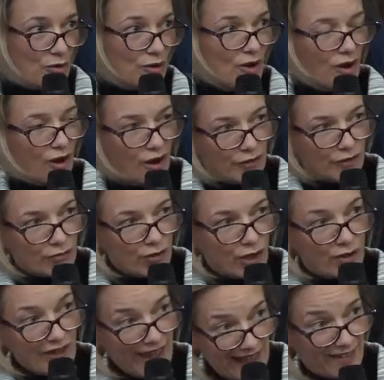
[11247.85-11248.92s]
on the role that
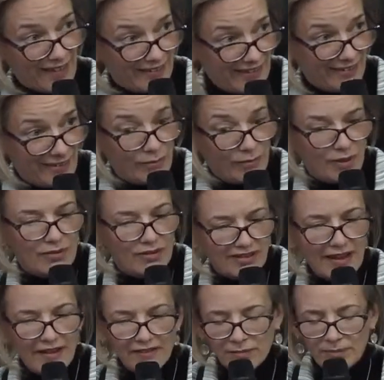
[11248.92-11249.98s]
health systems themselves
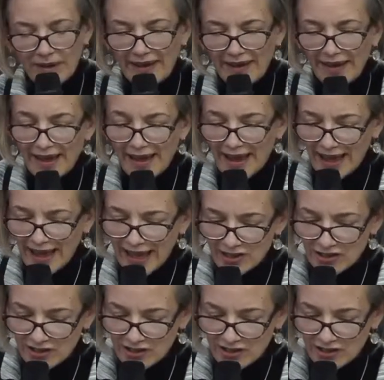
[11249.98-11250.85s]
play actually in